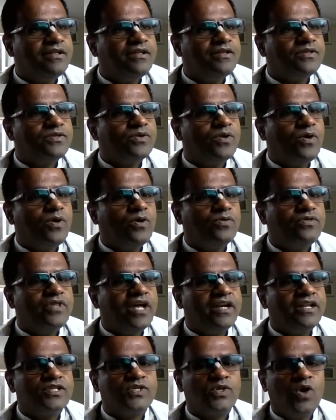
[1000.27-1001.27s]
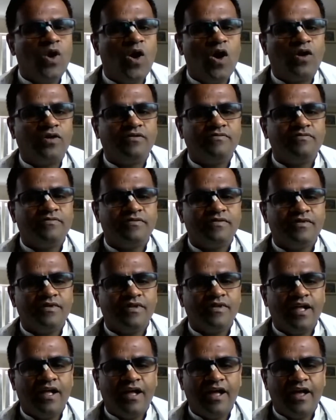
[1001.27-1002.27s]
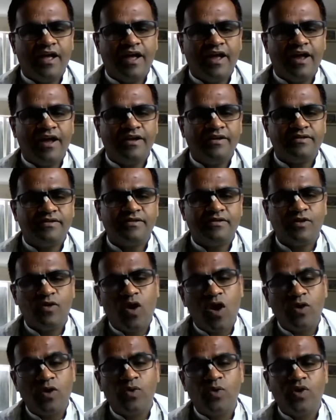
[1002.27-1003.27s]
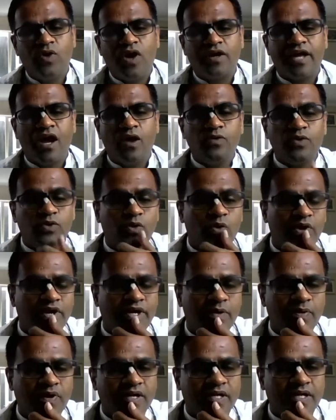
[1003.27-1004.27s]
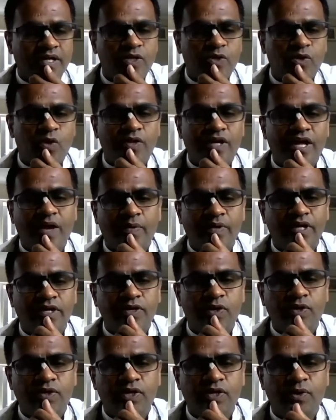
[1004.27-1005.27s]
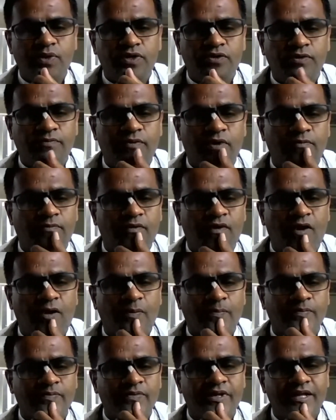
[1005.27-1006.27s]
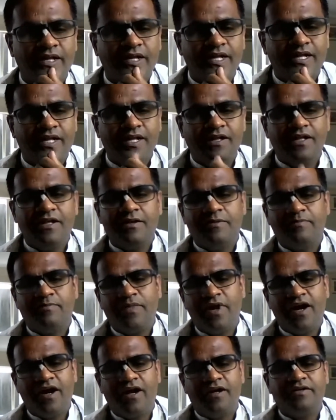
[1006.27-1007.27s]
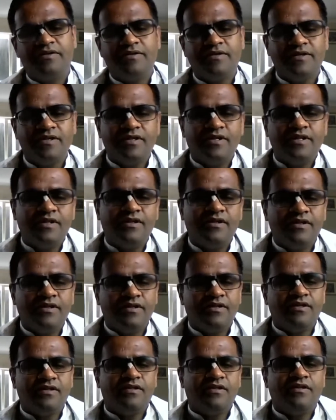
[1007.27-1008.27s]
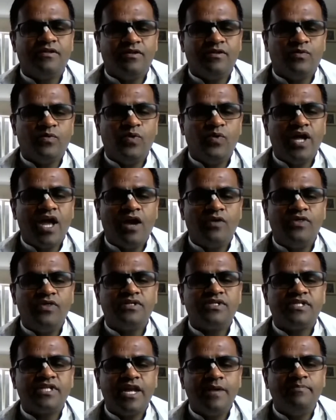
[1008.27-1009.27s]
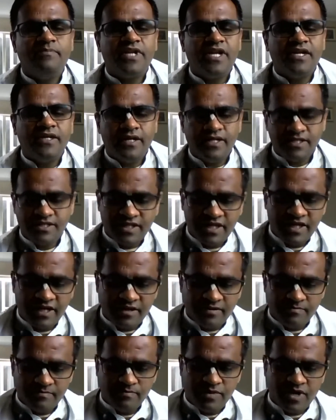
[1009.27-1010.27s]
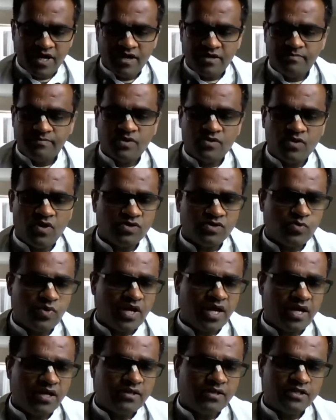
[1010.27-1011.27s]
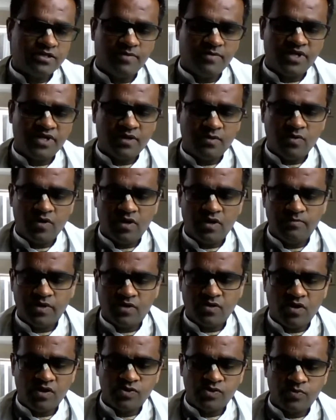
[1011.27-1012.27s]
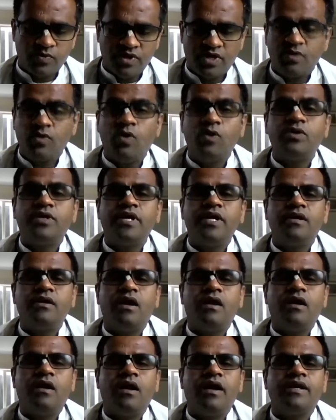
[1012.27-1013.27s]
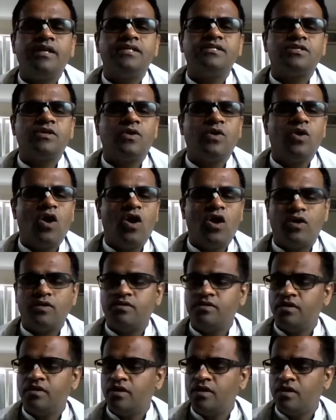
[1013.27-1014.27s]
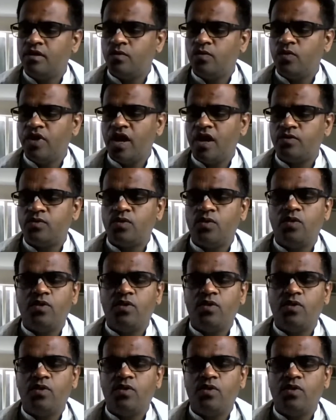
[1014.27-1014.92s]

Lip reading: So that is God. And God do not have to do any work. He don't have any duty to perform. But we have the same tendency, but because we are in this material world, because we revolted against the God, we have